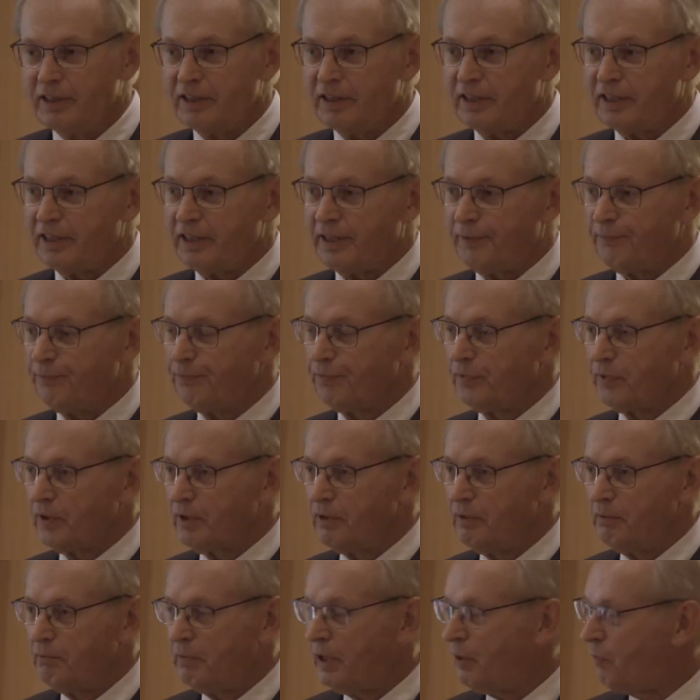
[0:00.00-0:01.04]

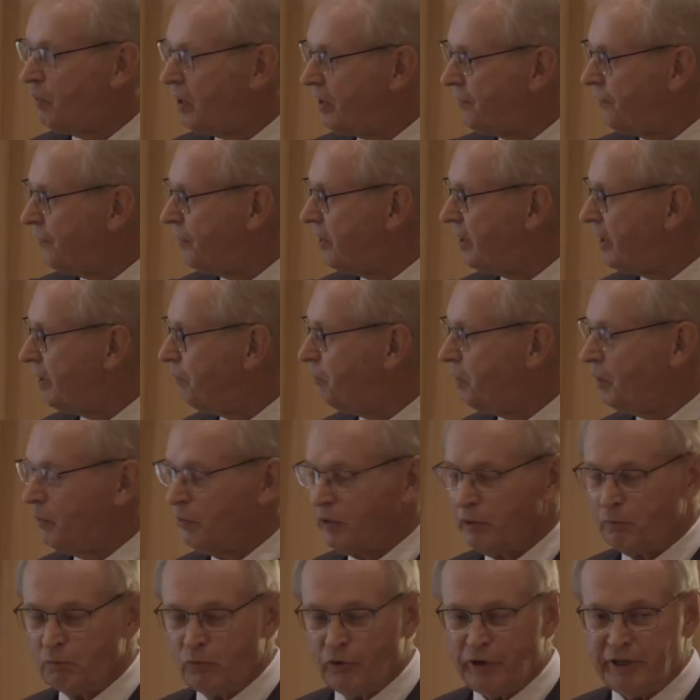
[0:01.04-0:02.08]
My wife and I, we
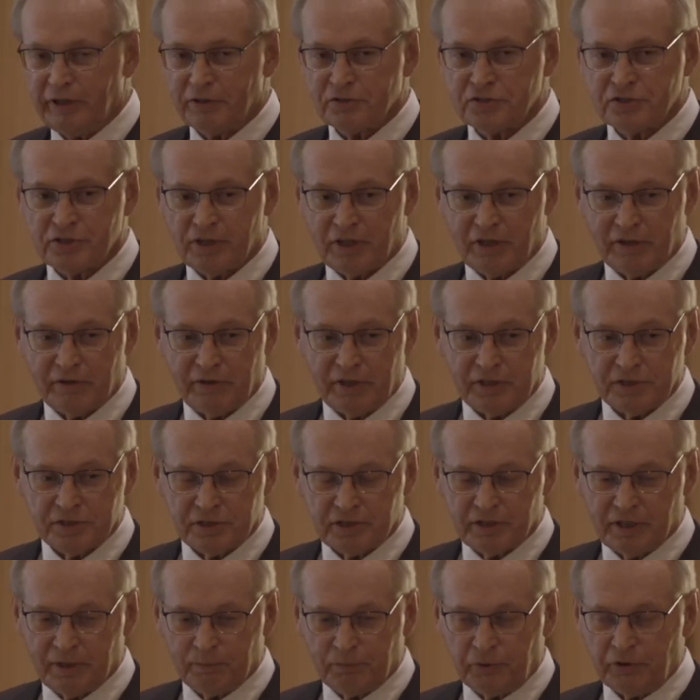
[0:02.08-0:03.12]
were in Buenos Aires a
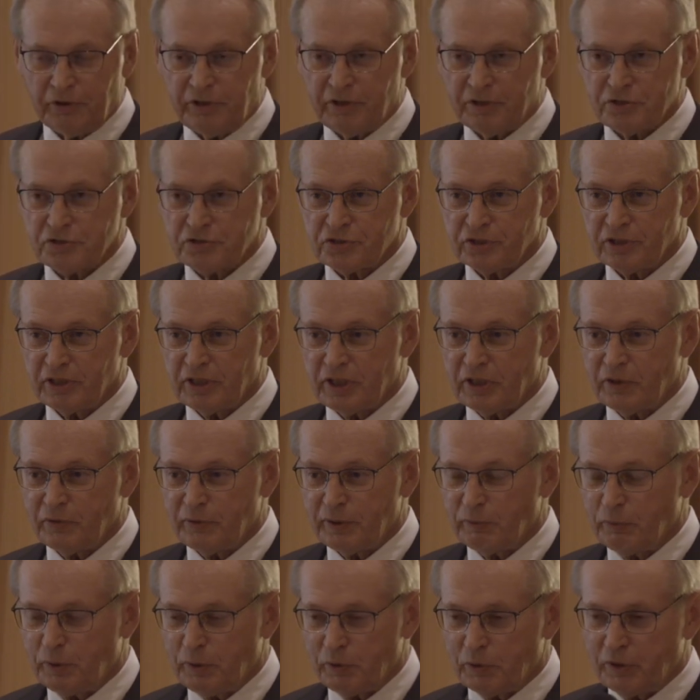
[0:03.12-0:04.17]
couple years ago,
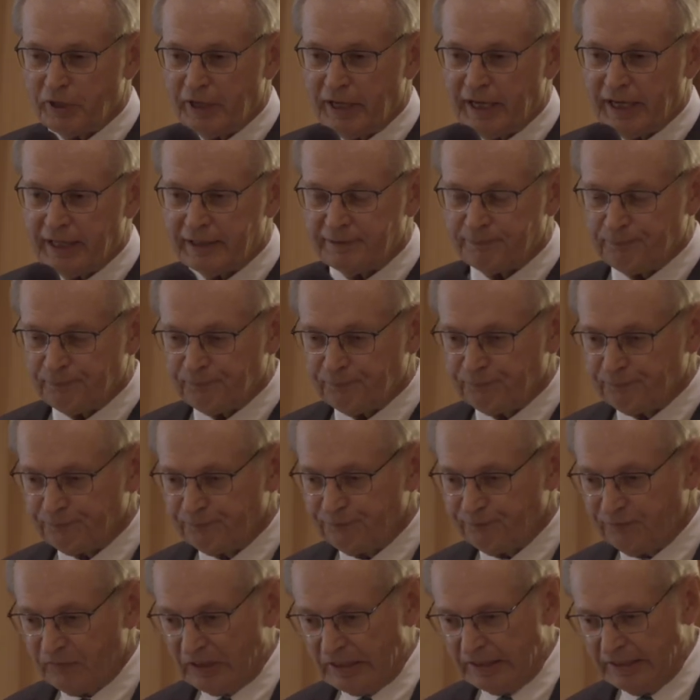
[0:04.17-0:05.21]
and we were at
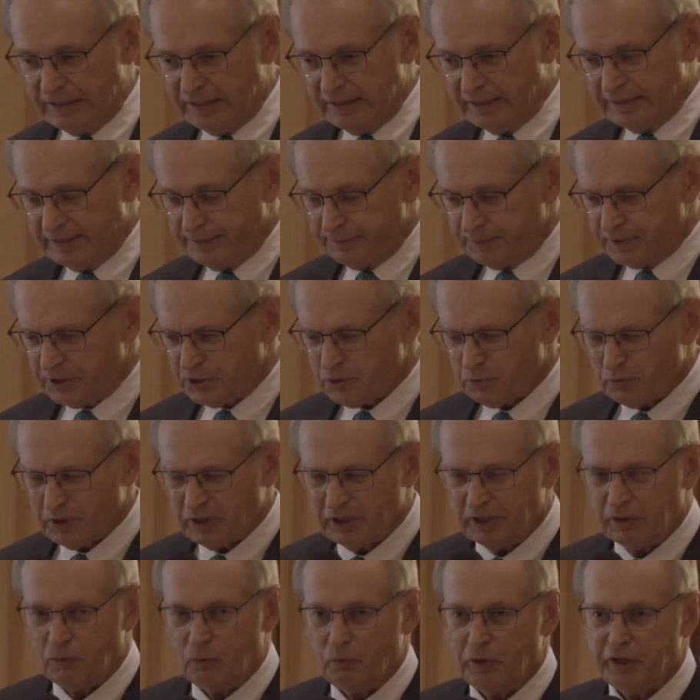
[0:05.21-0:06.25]
this
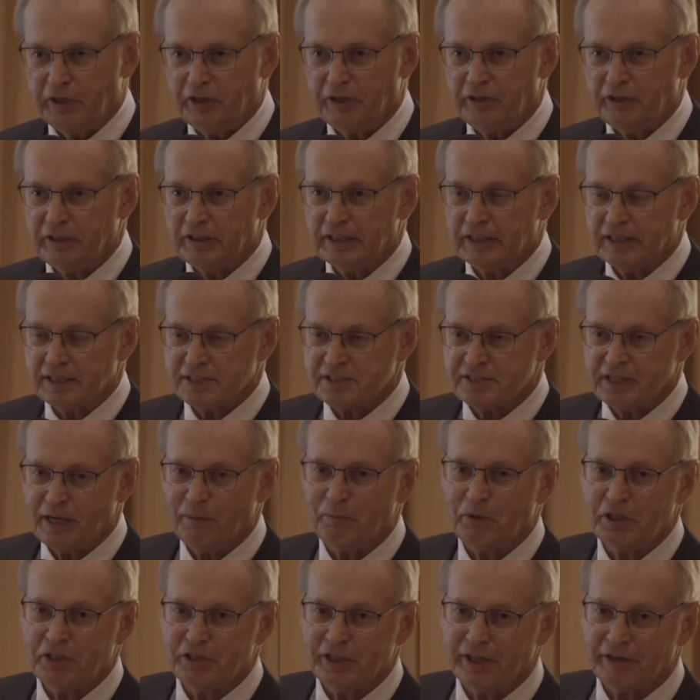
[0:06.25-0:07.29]
really weird
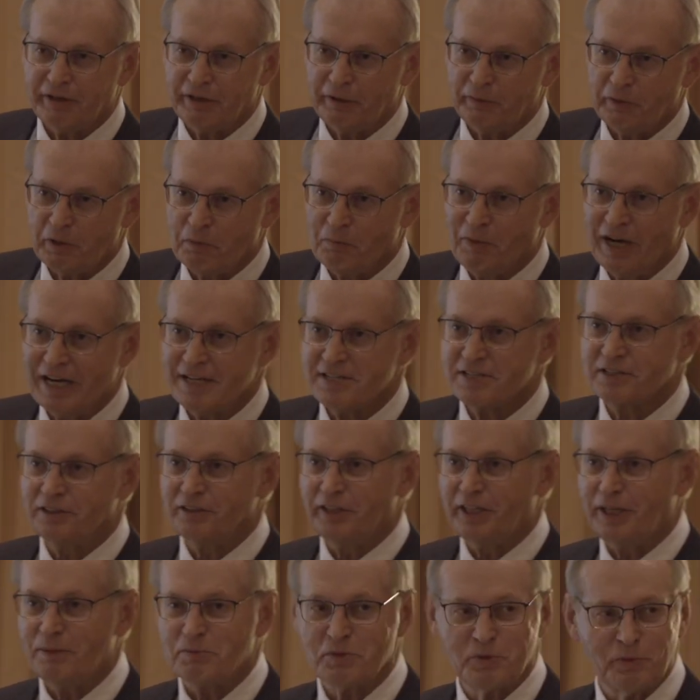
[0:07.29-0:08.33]
cemetery with
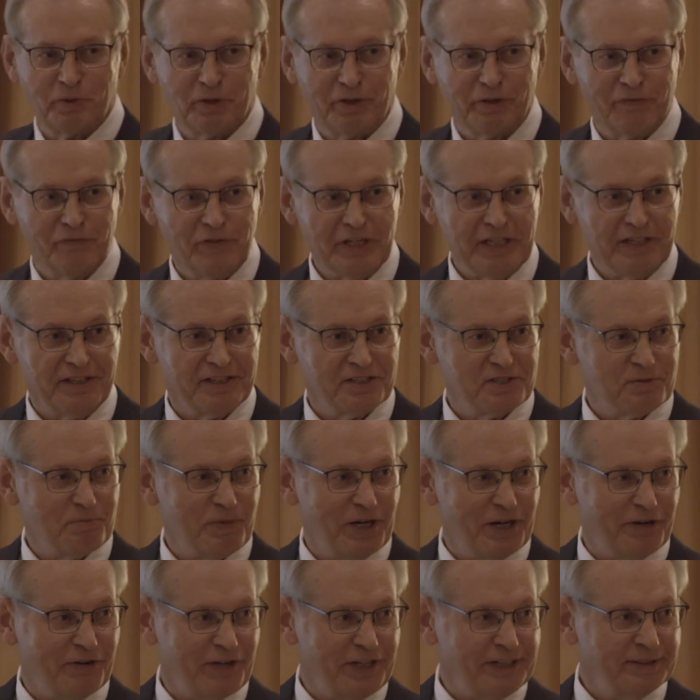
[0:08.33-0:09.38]
mausoleums where Evita's
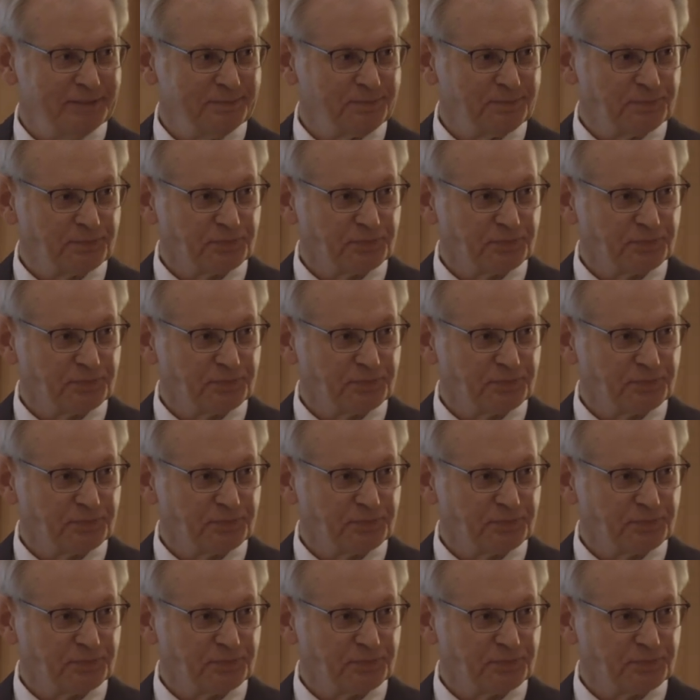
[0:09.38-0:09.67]
buried.